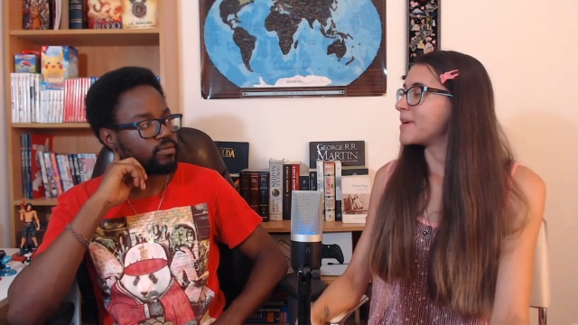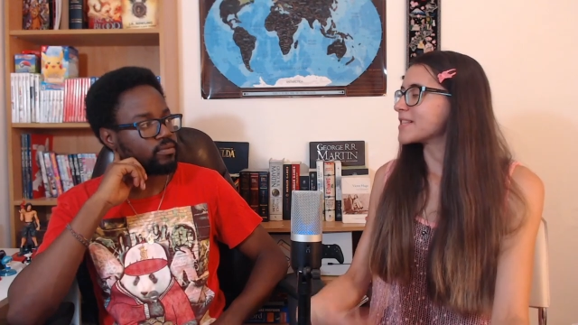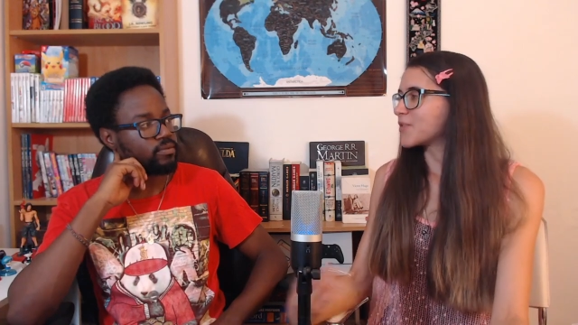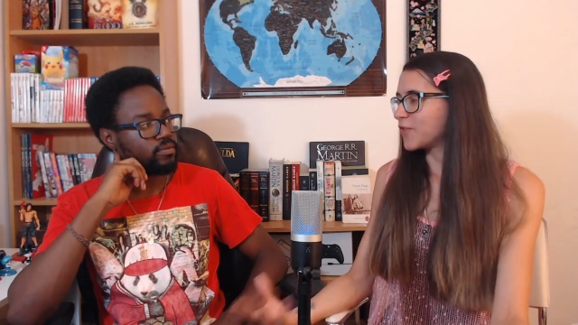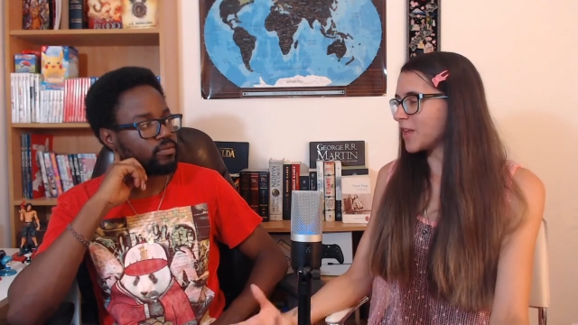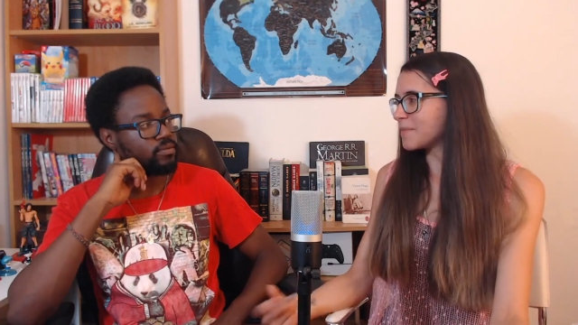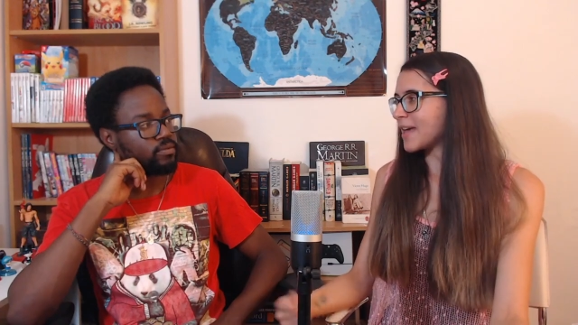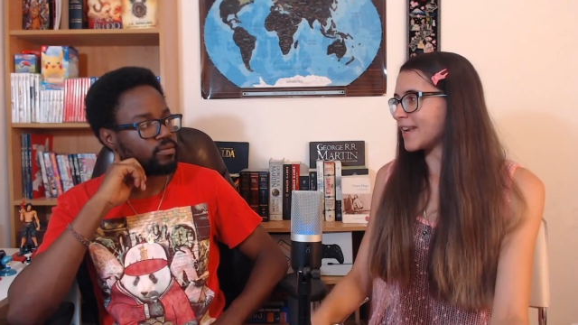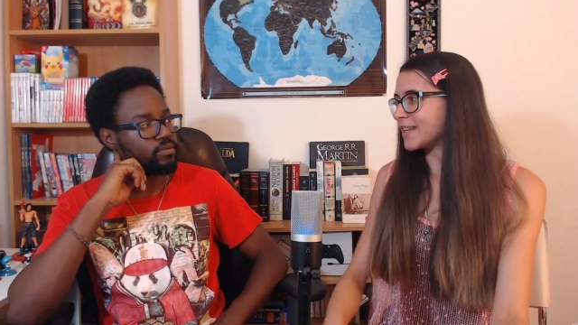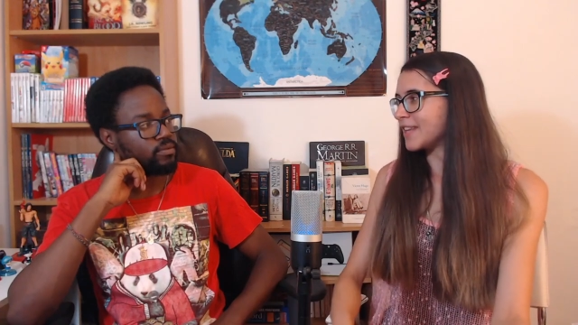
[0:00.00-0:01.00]
Speaker 1: Best Film
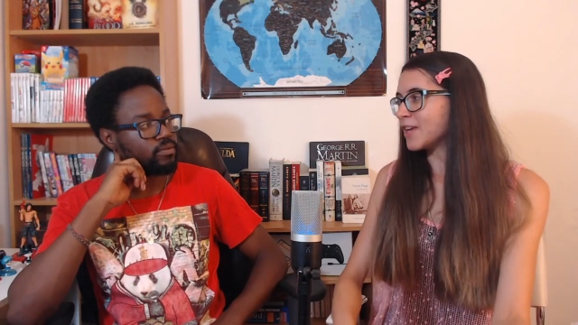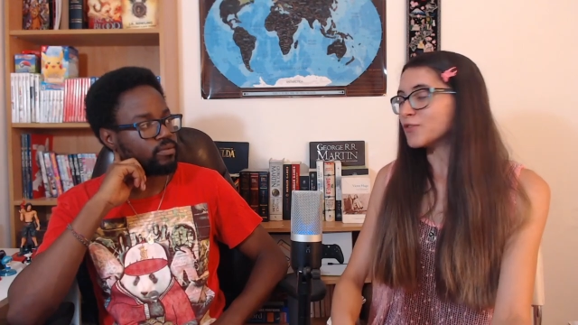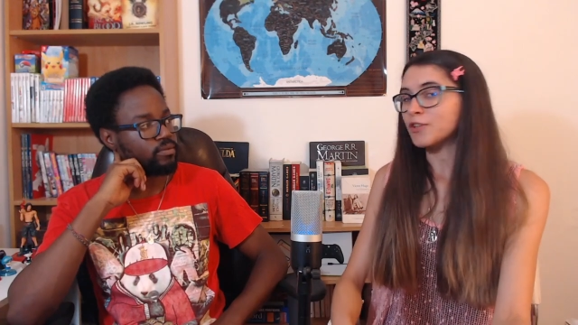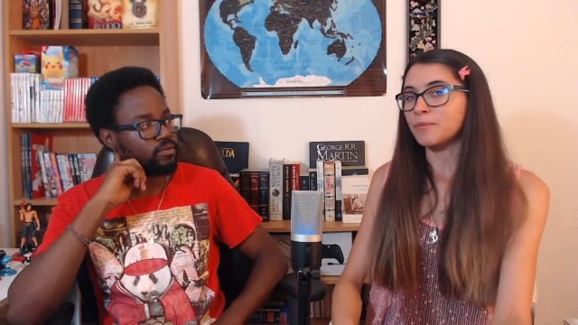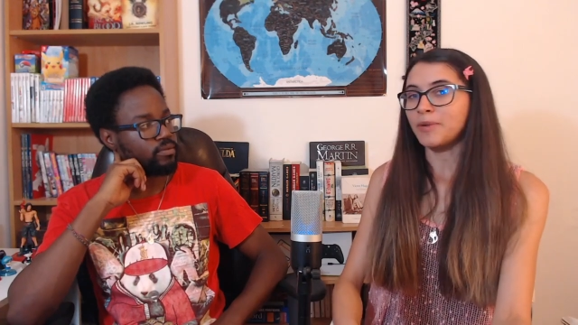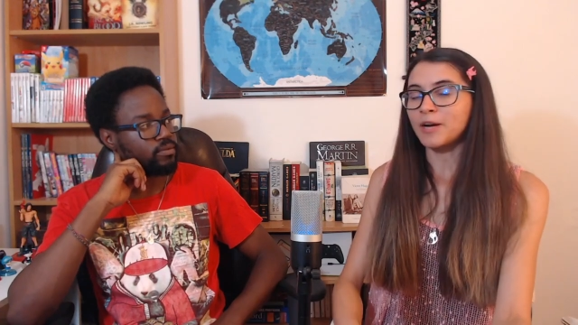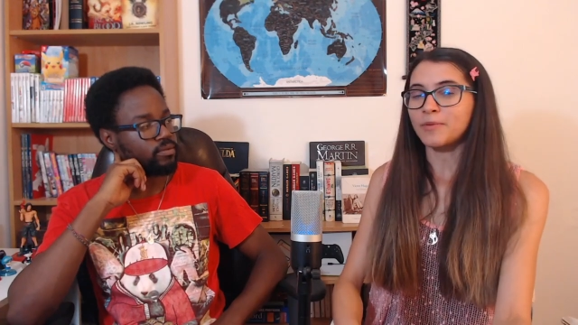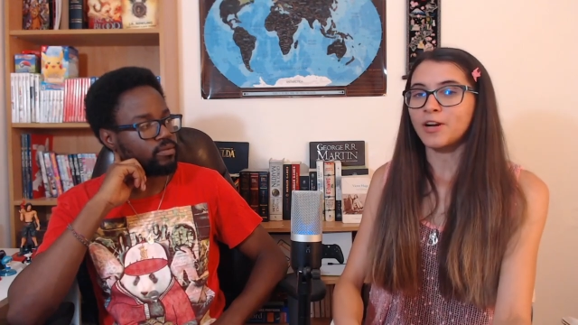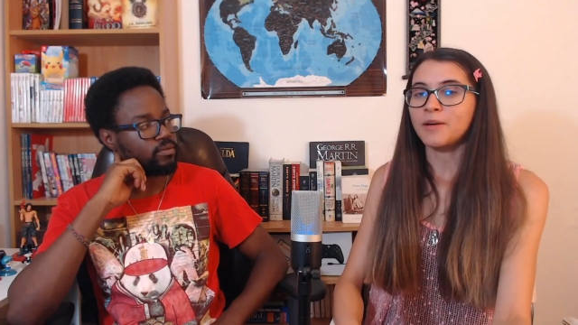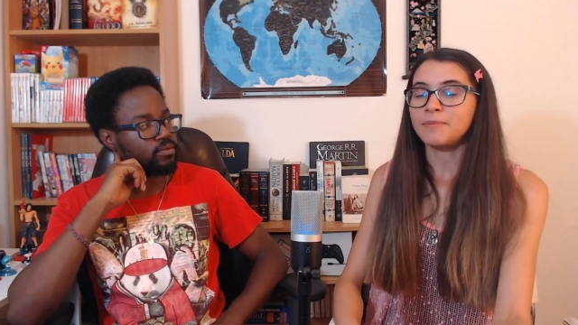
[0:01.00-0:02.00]
Editing for
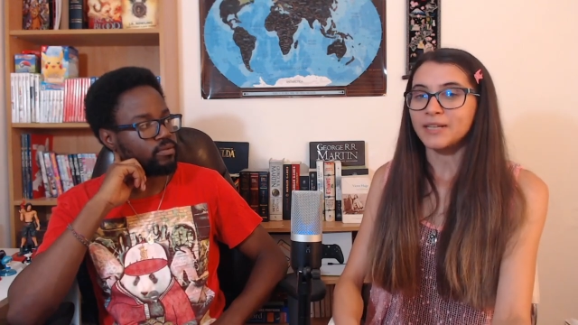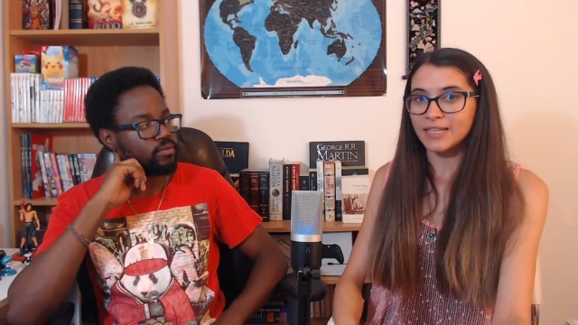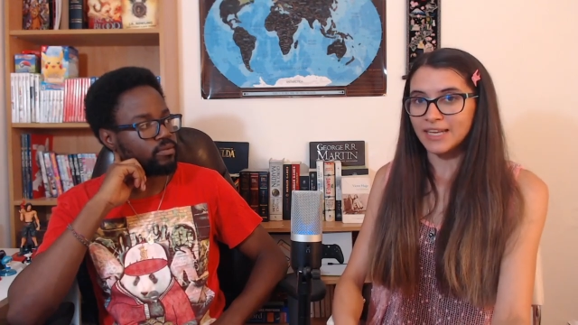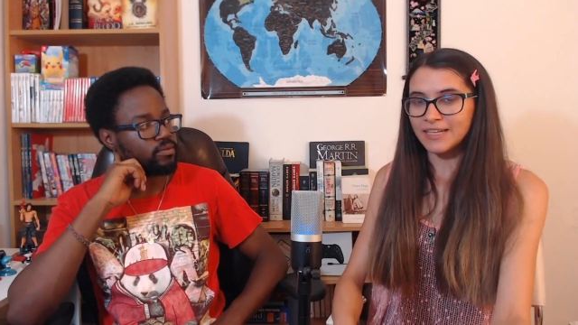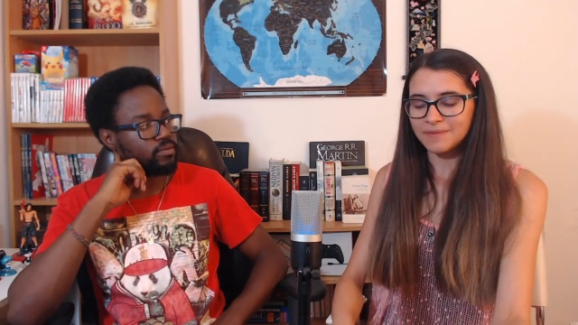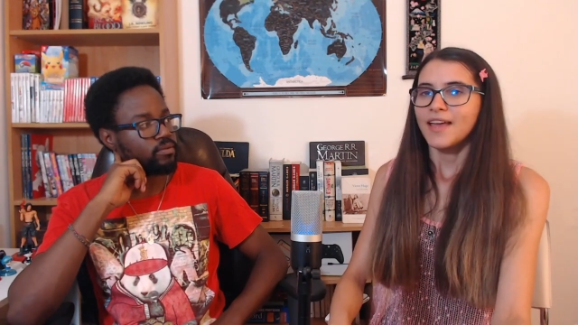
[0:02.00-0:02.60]
Barbara McLean,